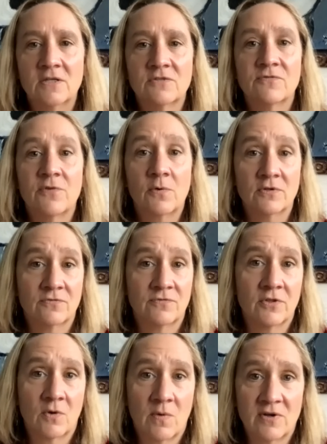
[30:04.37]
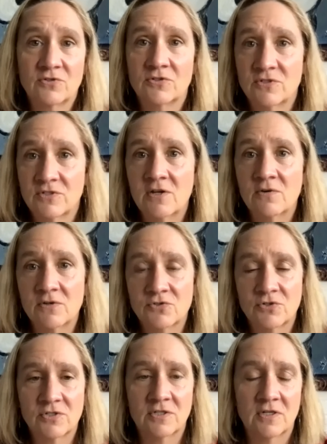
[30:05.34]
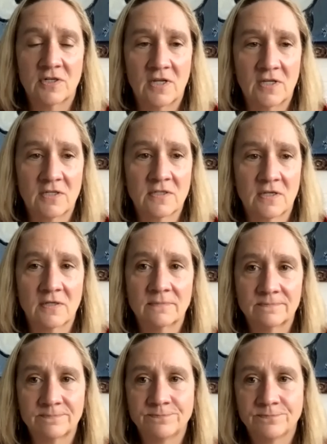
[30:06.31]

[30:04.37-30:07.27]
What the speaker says: focused for the questions that you're interested in asking.